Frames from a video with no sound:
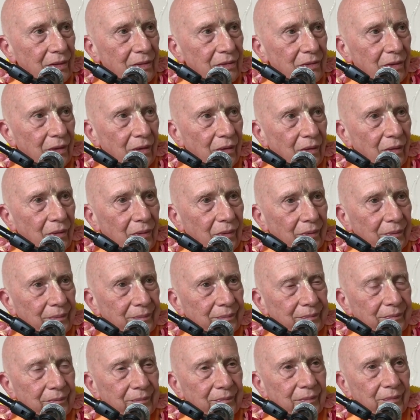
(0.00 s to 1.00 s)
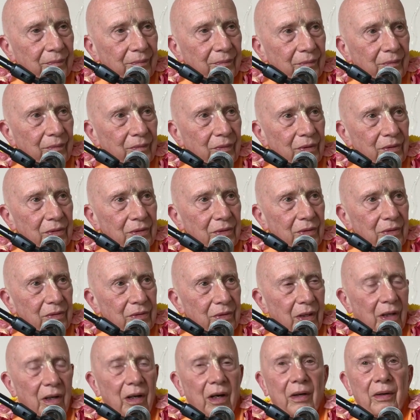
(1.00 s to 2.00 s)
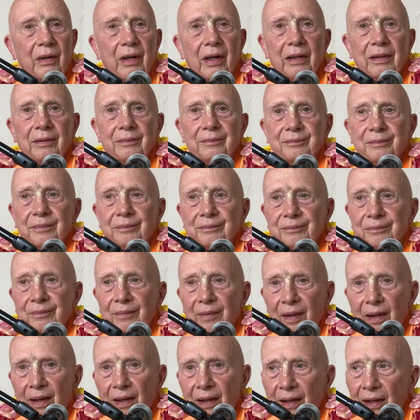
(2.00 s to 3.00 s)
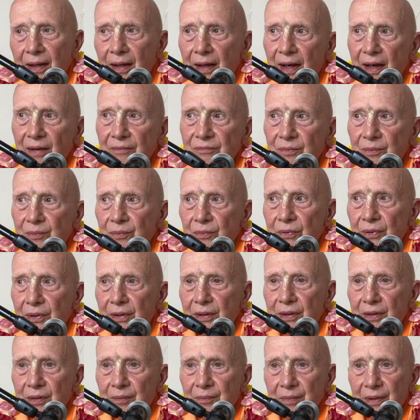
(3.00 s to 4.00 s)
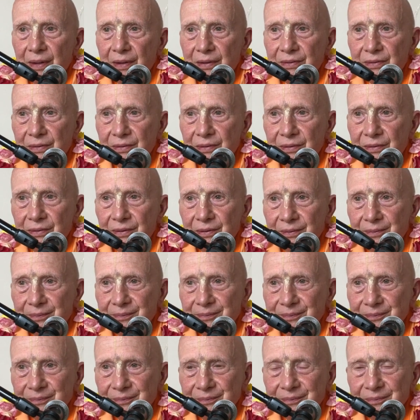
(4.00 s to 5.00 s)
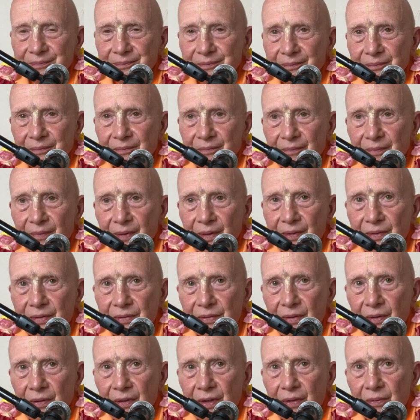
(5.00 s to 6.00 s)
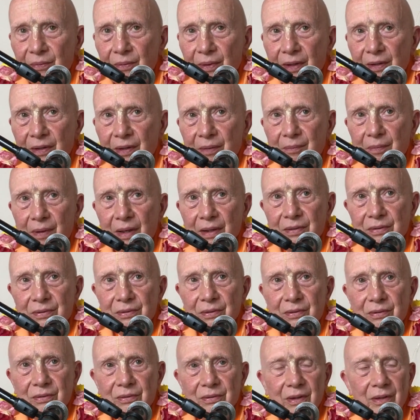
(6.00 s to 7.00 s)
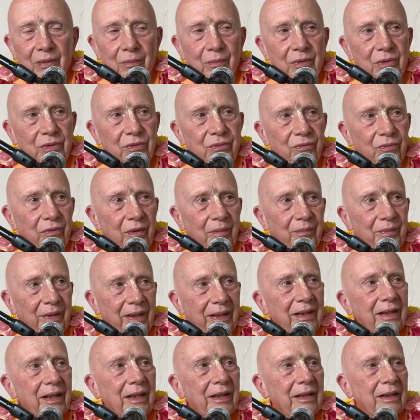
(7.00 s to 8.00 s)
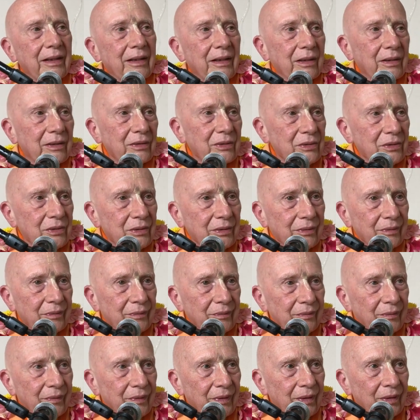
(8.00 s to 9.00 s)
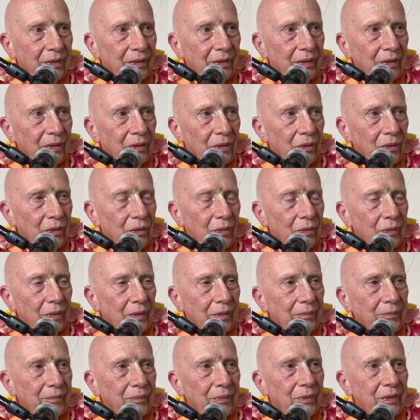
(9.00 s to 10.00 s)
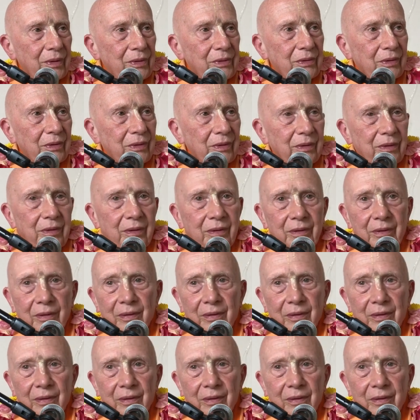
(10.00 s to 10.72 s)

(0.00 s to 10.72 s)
So Krishna said, all right, have him read the message. So he read the message and it was from the kings who were imprisoned